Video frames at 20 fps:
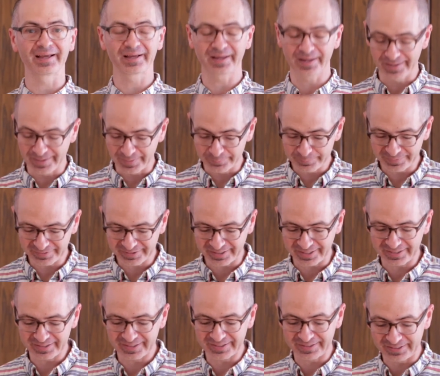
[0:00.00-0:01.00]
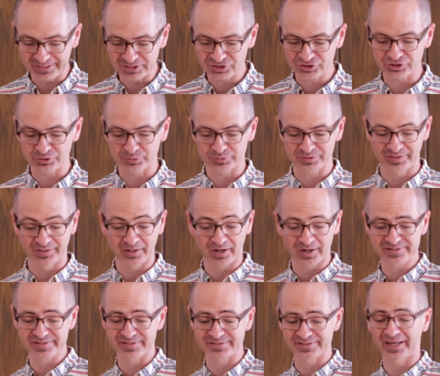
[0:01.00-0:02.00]
and complicated issues in
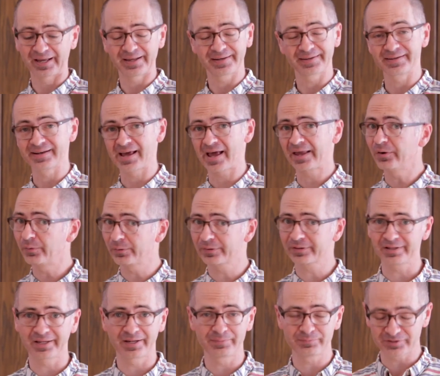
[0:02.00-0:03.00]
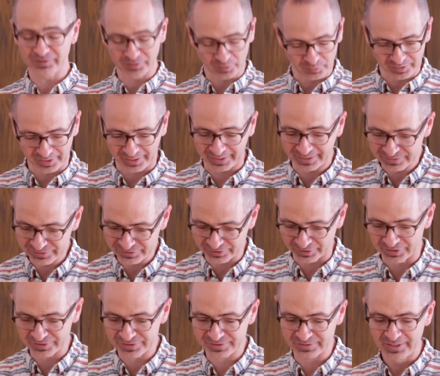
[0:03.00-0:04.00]
our society, and I don't claim to know the
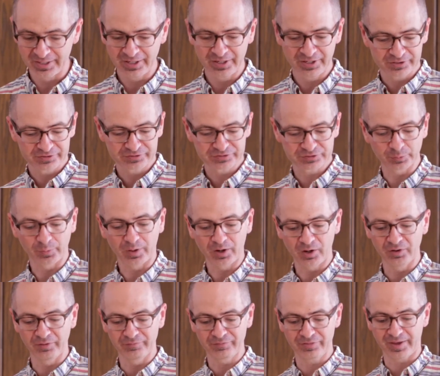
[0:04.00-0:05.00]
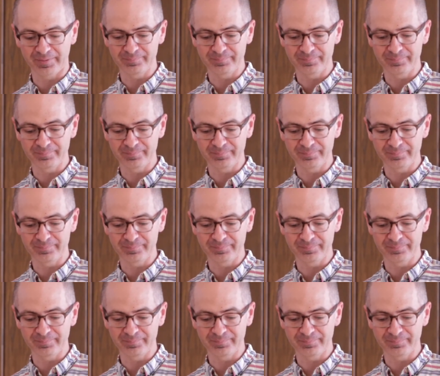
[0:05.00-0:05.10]
answers to all of